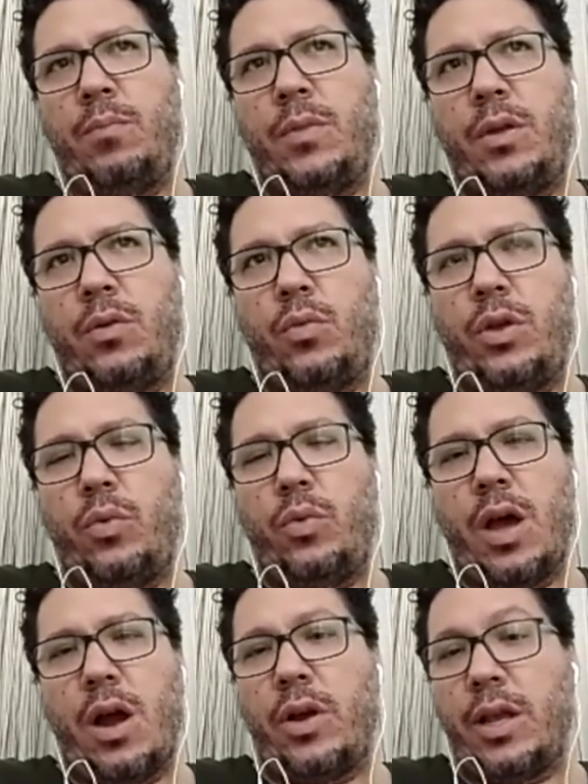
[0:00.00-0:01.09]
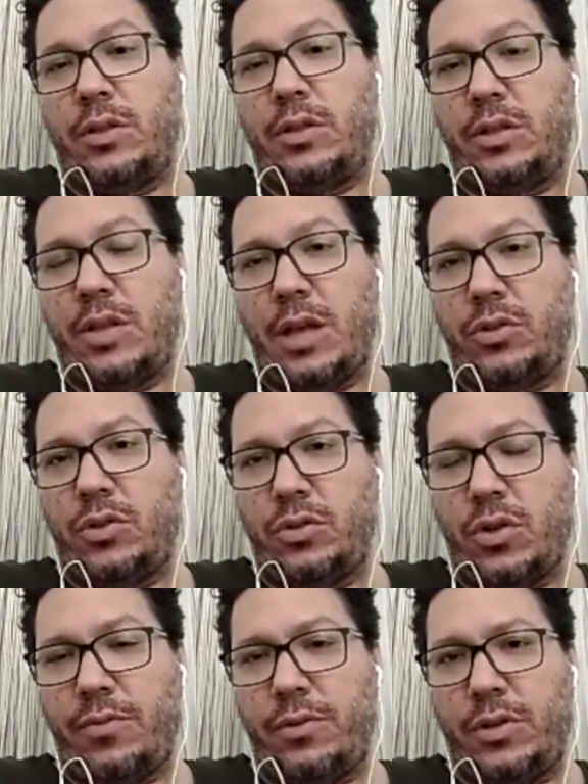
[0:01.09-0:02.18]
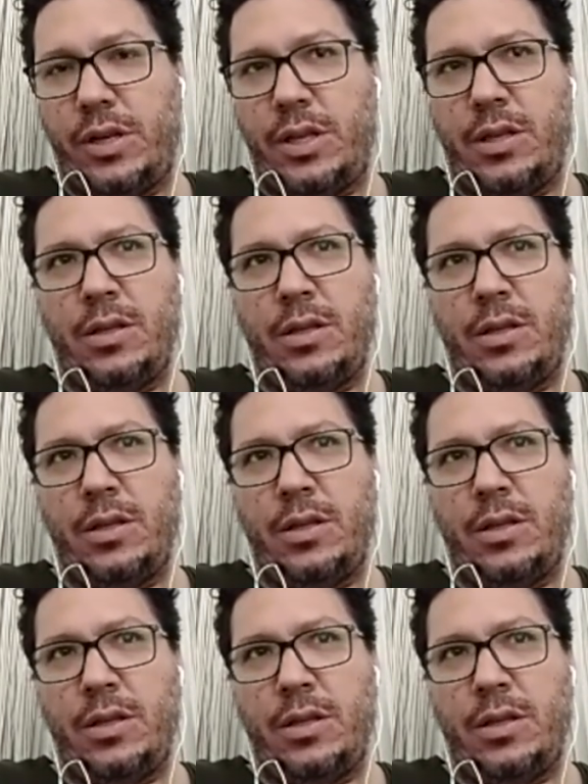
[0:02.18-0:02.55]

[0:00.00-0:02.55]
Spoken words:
we are against the sanctions, obviously,